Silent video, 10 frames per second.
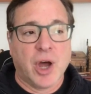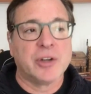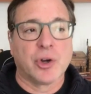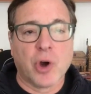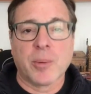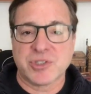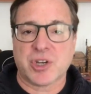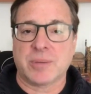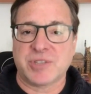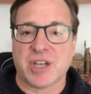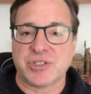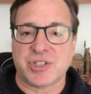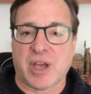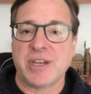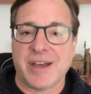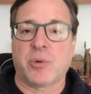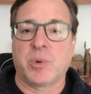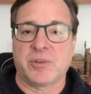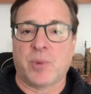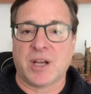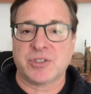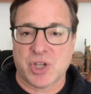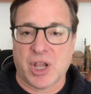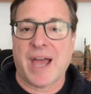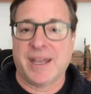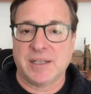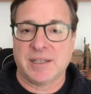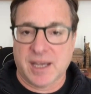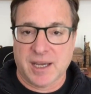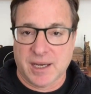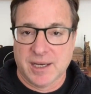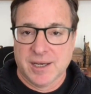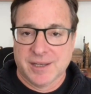Under normal circumstances, I never would have watched Tiger King.